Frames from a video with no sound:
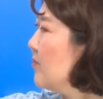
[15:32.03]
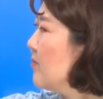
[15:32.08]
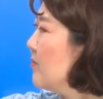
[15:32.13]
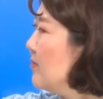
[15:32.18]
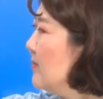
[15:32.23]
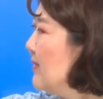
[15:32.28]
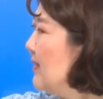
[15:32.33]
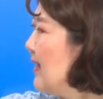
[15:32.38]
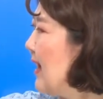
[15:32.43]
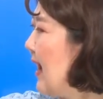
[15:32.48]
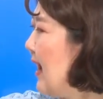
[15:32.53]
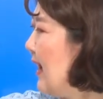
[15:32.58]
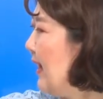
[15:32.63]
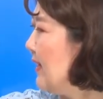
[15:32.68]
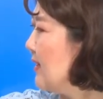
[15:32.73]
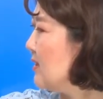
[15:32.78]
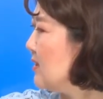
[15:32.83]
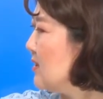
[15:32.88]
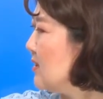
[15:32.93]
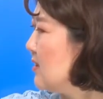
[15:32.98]

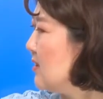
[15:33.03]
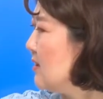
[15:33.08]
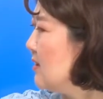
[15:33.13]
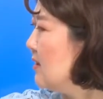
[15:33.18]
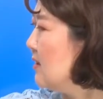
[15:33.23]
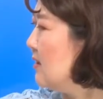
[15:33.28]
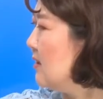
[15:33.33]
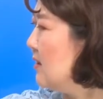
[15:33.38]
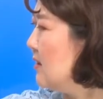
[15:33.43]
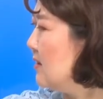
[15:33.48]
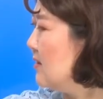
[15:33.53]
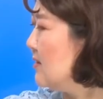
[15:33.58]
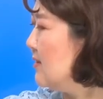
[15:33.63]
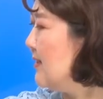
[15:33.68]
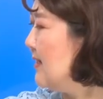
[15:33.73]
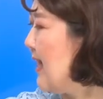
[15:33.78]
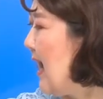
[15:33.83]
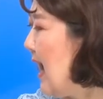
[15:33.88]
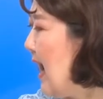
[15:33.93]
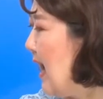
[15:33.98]
night,
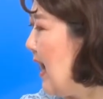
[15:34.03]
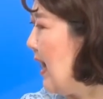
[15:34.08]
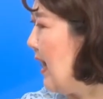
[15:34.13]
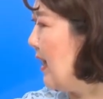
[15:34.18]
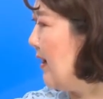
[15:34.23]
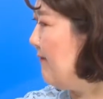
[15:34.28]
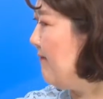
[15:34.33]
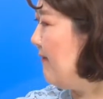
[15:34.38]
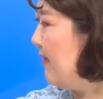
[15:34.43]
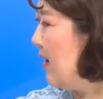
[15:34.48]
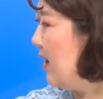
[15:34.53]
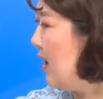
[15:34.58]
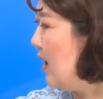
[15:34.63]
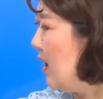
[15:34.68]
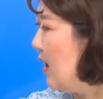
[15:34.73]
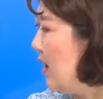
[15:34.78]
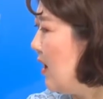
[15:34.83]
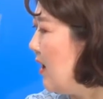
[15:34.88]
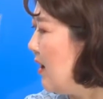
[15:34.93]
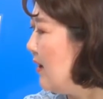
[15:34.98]
knife,
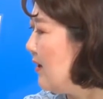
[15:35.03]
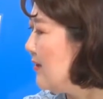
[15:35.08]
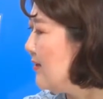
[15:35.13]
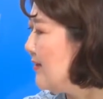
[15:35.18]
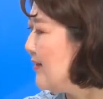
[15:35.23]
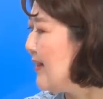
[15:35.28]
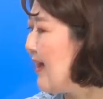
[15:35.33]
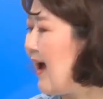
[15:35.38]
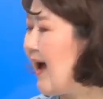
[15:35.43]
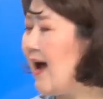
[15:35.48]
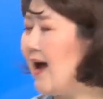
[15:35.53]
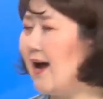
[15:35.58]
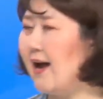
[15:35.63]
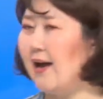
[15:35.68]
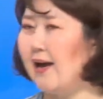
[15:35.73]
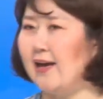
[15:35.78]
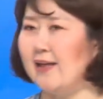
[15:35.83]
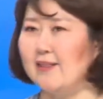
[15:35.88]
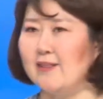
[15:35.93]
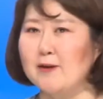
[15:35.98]

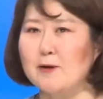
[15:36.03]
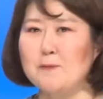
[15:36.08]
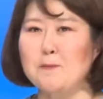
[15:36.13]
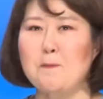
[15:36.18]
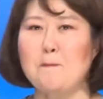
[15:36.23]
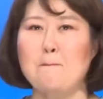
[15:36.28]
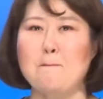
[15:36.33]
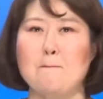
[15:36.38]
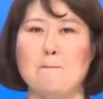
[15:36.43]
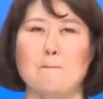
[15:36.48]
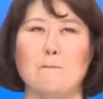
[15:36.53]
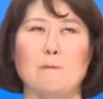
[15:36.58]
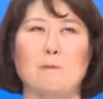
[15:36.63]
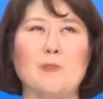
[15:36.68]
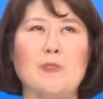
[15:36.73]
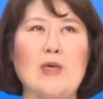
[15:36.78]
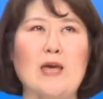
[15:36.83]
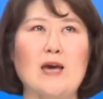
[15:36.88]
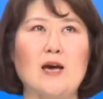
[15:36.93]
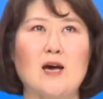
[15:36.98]
nine.
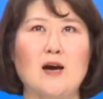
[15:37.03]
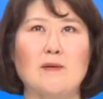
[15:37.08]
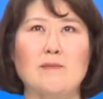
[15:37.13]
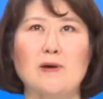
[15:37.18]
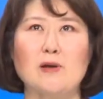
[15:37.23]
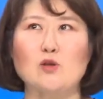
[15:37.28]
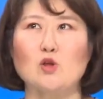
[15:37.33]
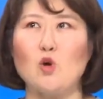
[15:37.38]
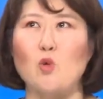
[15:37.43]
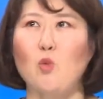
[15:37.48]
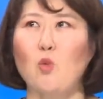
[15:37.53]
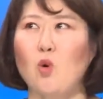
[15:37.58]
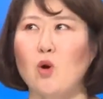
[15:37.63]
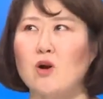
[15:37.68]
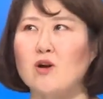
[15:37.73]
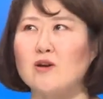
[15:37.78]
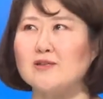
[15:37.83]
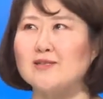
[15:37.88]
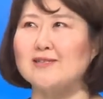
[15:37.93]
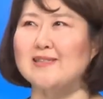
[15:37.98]
Think about the
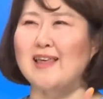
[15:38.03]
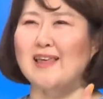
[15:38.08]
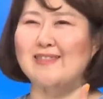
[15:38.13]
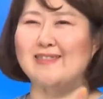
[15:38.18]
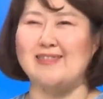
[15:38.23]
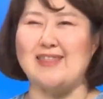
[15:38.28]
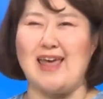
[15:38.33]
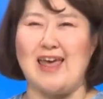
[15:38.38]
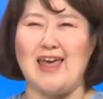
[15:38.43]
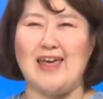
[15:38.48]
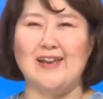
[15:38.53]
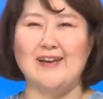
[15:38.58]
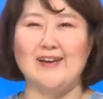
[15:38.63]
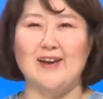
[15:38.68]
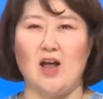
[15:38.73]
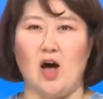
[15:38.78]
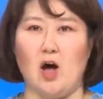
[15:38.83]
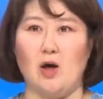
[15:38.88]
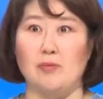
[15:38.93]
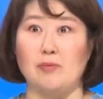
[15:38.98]
words that they
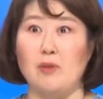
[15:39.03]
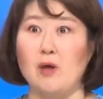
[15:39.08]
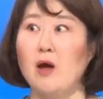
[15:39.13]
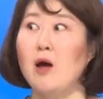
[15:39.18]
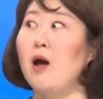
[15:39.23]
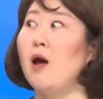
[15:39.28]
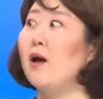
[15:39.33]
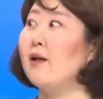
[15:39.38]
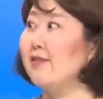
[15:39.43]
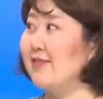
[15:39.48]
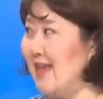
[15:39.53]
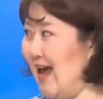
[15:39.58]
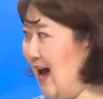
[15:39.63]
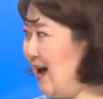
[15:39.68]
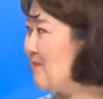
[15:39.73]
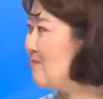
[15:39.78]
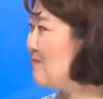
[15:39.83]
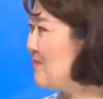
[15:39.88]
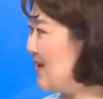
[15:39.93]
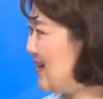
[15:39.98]
learn.
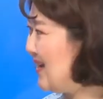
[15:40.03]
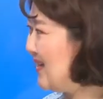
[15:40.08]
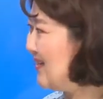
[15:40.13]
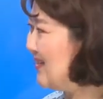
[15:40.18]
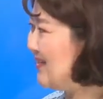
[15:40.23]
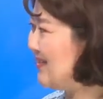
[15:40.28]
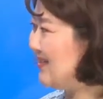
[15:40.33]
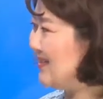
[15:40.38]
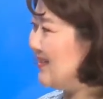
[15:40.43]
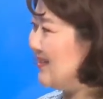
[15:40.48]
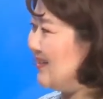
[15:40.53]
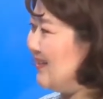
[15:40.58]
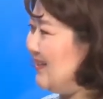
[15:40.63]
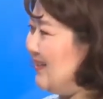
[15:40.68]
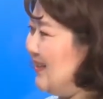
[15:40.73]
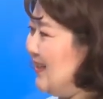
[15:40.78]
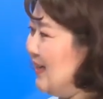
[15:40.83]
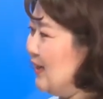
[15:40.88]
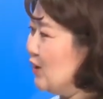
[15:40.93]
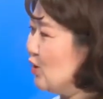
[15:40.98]
That means
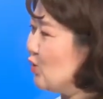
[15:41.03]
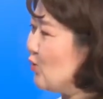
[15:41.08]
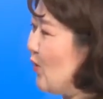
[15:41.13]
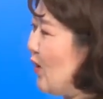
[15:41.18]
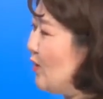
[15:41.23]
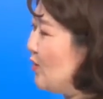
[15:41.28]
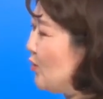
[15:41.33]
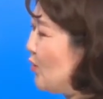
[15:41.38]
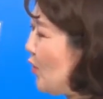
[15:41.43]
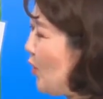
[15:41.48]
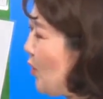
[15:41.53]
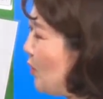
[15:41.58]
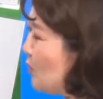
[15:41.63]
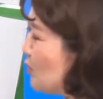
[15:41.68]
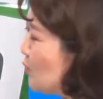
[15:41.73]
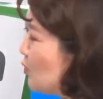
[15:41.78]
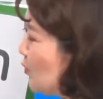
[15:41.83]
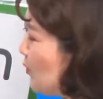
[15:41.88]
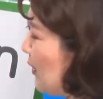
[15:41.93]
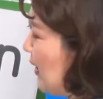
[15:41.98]
this one
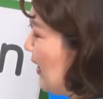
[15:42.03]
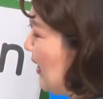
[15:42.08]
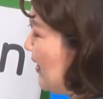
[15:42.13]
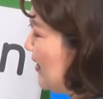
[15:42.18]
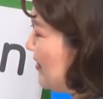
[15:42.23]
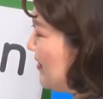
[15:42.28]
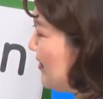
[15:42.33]
goes with